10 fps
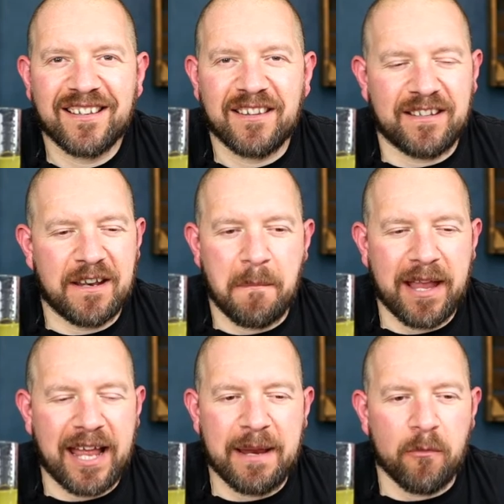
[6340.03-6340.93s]
They didn't
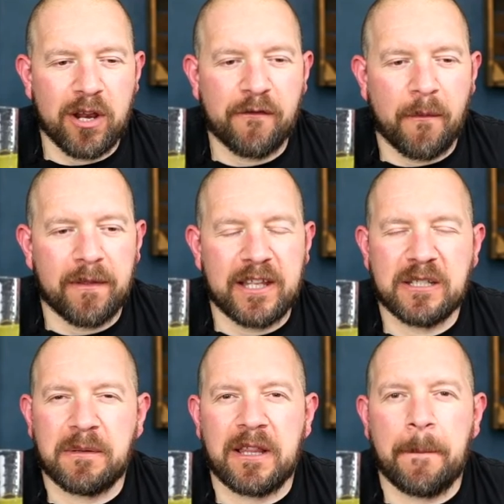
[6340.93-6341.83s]
make any money from it. They
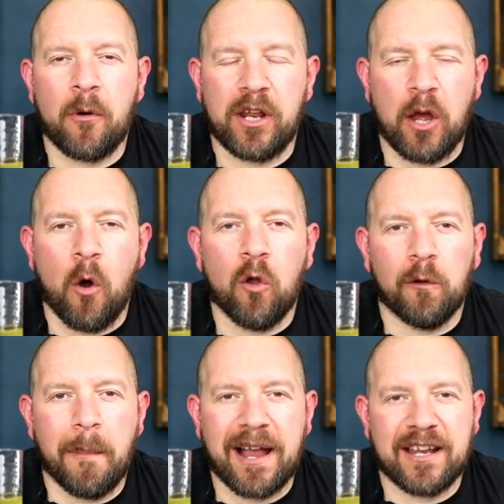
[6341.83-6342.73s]
they put it
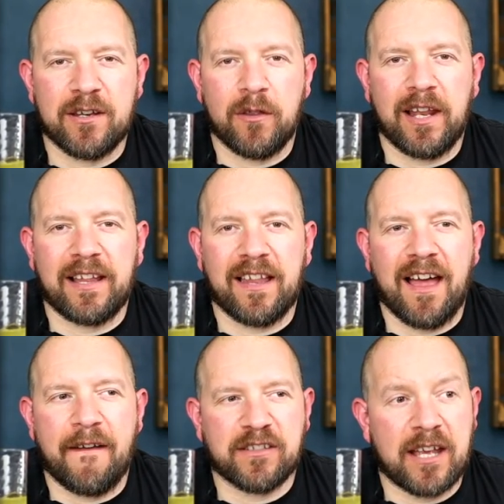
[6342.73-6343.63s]
all back into the, like the
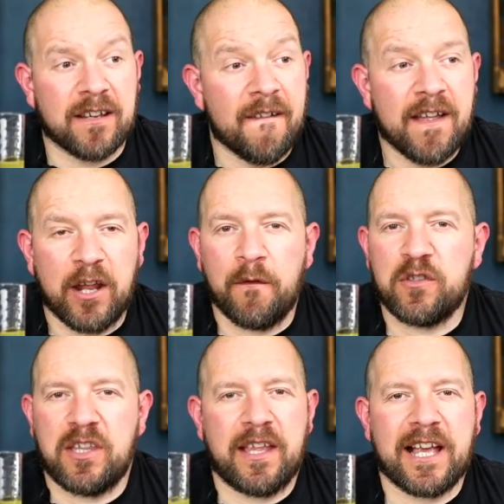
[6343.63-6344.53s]
live set, and
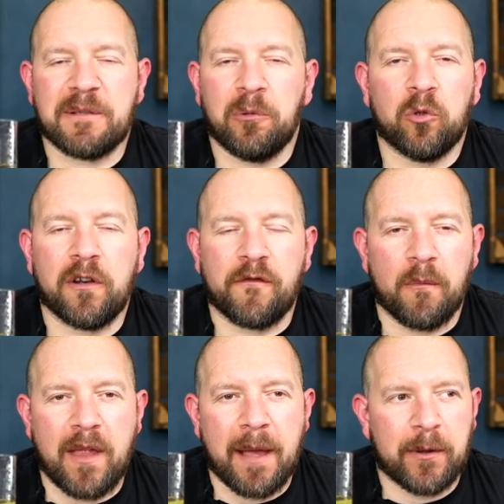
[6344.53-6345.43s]
obviously they exploded
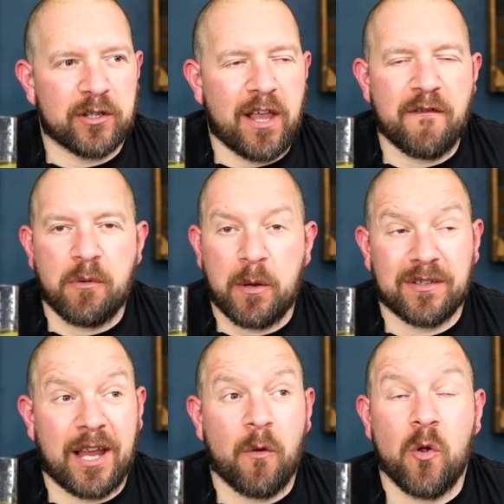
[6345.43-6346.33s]
from there because everybody
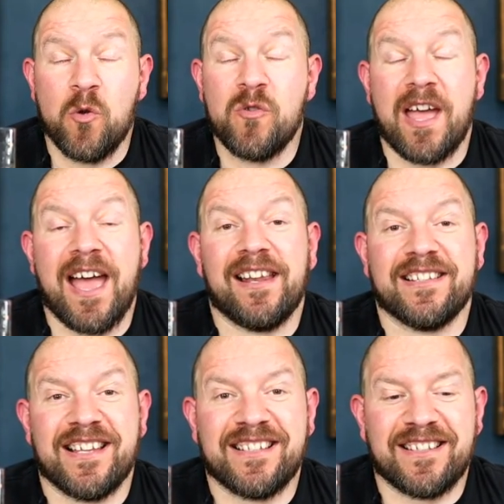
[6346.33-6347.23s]
was like, well, "Who the hell
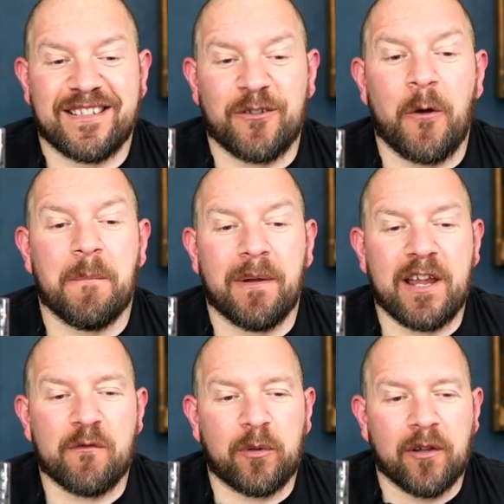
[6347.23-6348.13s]
is this? This is
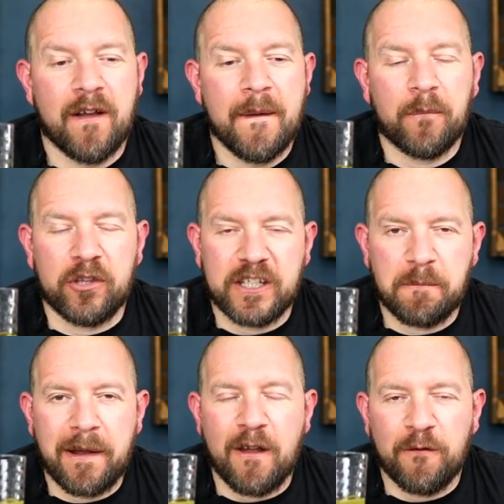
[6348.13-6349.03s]
unbelievable!" But they
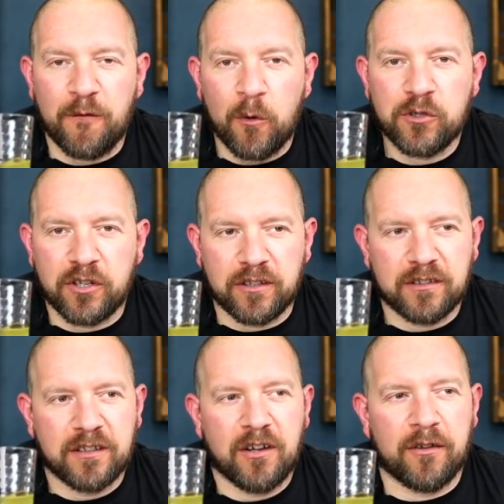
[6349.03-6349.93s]
spent a fortune
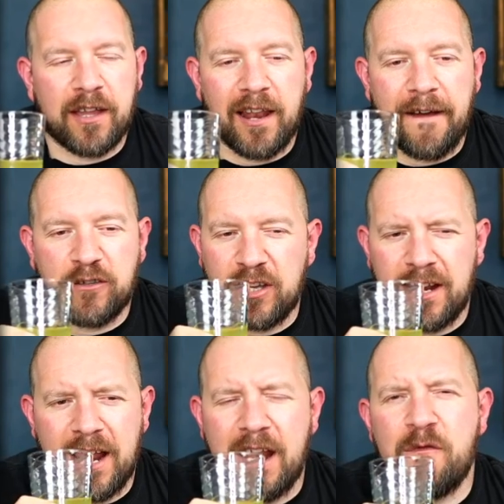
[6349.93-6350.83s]
on their live set,
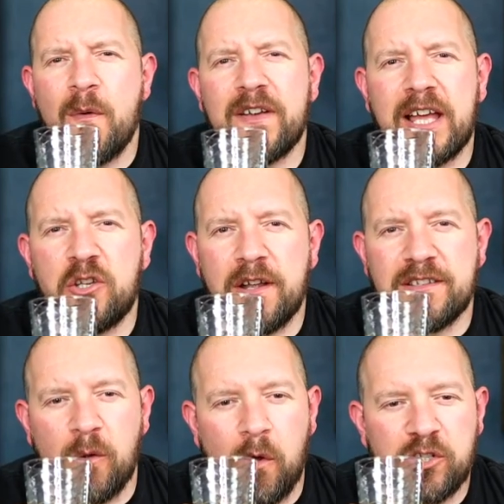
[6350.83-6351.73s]
and, and if you ever get a chance
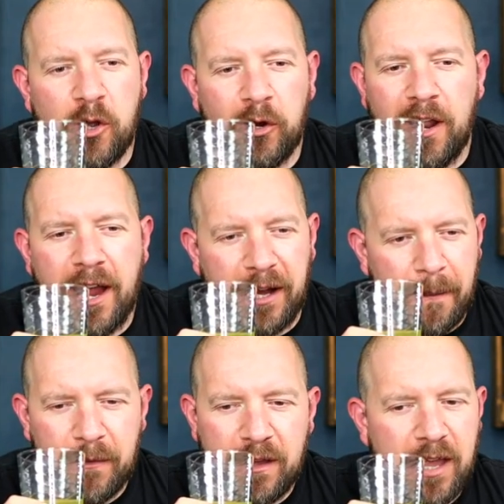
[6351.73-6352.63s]
to watch it online,
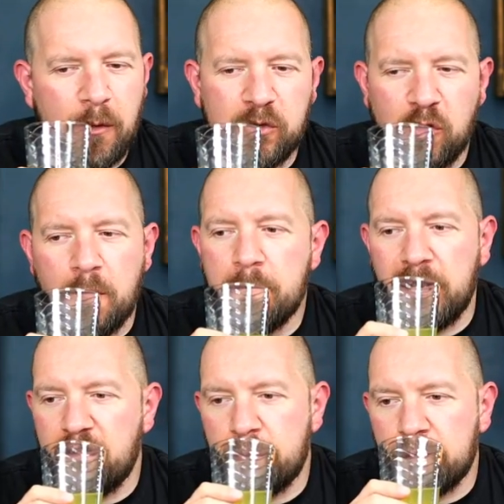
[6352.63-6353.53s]
it was
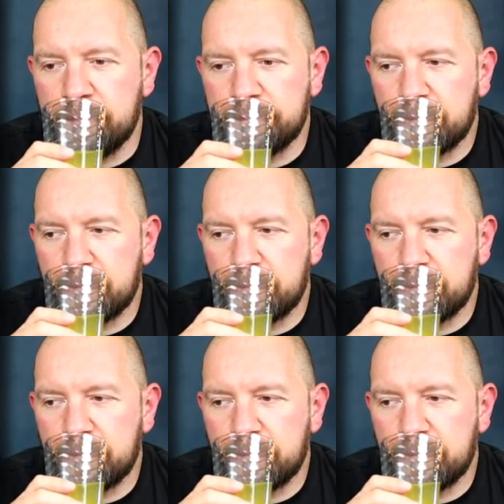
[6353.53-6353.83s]
unbelievable.